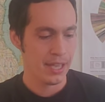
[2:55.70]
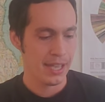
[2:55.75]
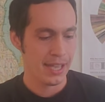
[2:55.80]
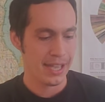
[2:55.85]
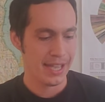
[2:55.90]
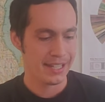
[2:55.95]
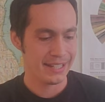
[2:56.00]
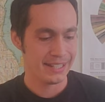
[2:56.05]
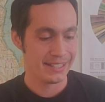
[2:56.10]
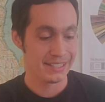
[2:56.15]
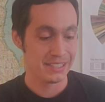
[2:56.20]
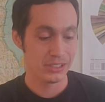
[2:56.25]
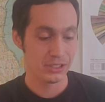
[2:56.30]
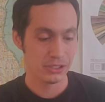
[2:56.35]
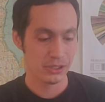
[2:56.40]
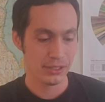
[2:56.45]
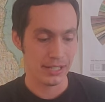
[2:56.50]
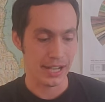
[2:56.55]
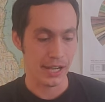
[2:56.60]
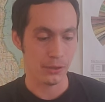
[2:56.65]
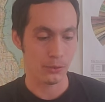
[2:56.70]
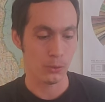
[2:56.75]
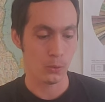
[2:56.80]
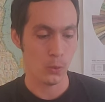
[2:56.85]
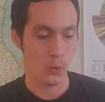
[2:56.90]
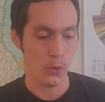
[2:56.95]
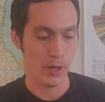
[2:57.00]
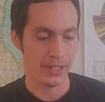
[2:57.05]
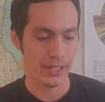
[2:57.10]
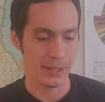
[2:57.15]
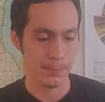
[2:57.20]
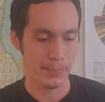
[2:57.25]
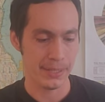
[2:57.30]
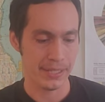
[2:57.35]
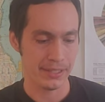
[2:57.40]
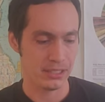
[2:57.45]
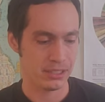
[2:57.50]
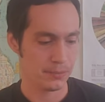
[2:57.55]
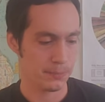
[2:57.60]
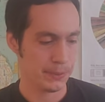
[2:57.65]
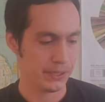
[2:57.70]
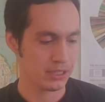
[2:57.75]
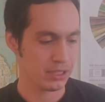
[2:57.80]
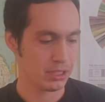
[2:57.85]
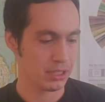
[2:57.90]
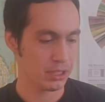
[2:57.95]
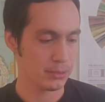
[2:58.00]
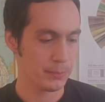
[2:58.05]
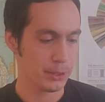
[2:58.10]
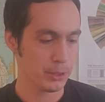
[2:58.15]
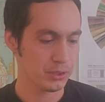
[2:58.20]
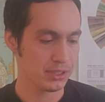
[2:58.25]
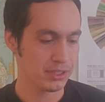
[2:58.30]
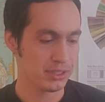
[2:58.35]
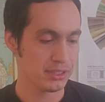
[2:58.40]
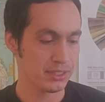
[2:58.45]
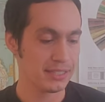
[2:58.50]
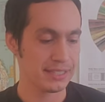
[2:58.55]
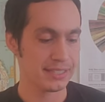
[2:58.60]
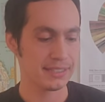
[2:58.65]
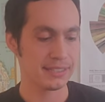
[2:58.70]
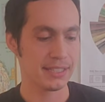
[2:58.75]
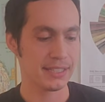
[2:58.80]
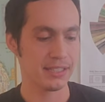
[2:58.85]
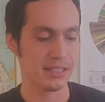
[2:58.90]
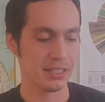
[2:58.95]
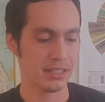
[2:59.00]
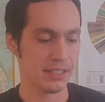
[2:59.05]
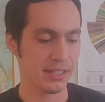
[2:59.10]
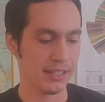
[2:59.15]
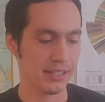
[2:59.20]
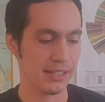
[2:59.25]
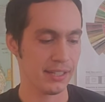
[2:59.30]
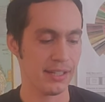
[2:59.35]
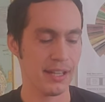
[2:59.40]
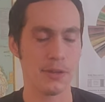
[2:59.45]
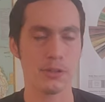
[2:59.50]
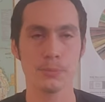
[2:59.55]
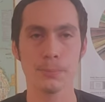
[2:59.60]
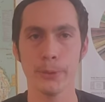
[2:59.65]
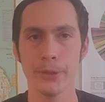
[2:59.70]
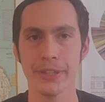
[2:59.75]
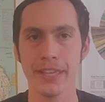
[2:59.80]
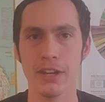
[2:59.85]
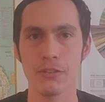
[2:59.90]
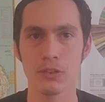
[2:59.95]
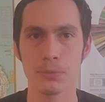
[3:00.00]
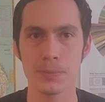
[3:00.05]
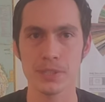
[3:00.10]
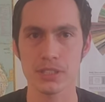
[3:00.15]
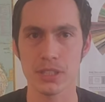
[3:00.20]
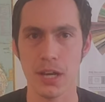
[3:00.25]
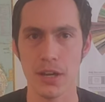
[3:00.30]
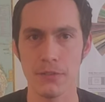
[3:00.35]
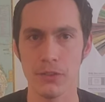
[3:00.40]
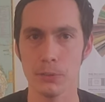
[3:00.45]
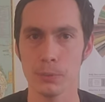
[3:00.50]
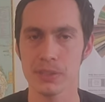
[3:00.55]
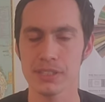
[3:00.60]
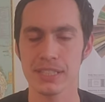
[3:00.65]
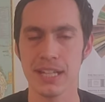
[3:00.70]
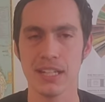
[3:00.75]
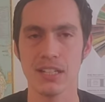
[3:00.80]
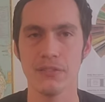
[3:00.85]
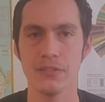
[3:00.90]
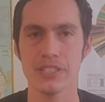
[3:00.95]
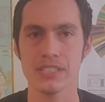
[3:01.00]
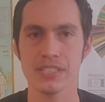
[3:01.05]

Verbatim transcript: and it stood out quite a bit. But the most distinct thing I was pulling out from this coffee was kind of a